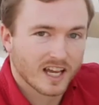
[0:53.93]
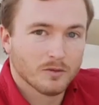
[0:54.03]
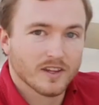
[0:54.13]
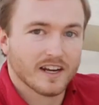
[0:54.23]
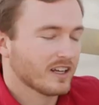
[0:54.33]

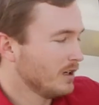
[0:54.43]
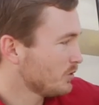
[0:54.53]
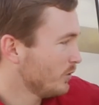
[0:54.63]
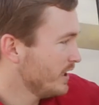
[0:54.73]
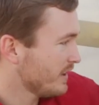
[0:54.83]
table that it
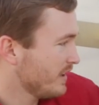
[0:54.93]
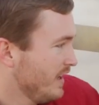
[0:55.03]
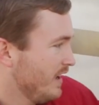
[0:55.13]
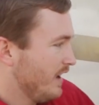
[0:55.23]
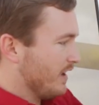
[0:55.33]
comes with.
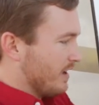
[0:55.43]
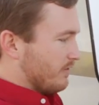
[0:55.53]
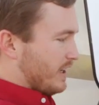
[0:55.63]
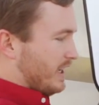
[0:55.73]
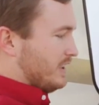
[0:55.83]

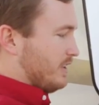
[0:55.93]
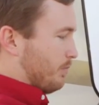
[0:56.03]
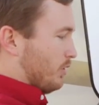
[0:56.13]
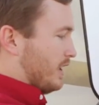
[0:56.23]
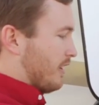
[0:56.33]
Very easy
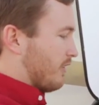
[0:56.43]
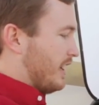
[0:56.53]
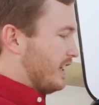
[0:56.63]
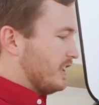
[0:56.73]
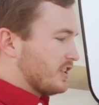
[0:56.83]
to pull out
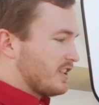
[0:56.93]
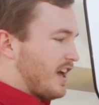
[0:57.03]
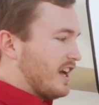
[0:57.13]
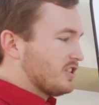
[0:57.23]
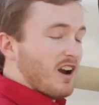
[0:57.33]
right here. It just
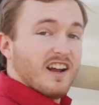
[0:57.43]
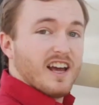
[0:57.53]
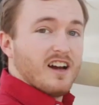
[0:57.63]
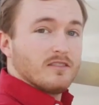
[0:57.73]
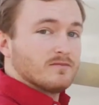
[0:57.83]
slides right
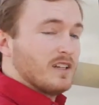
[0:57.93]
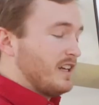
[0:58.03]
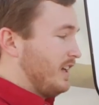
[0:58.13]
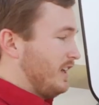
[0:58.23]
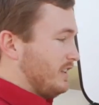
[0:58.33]
out.
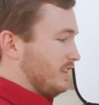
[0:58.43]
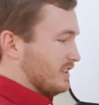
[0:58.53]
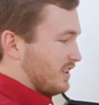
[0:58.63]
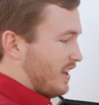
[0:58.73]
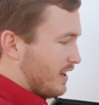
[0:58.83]
You
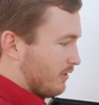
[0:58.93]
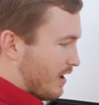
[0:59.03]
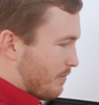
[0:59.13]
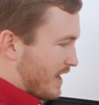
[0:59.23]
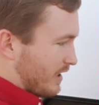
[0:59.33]
can slide it
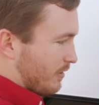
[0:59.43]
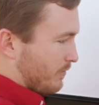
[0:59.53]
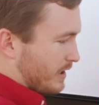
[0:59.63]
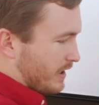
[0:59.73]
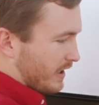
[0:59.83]
right back
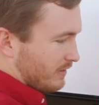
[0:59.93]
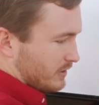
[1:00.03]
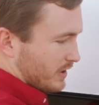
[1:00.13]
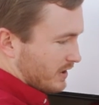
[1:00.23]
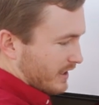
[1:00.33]
up in here,
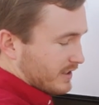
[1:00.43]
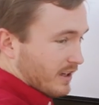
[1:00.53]
just like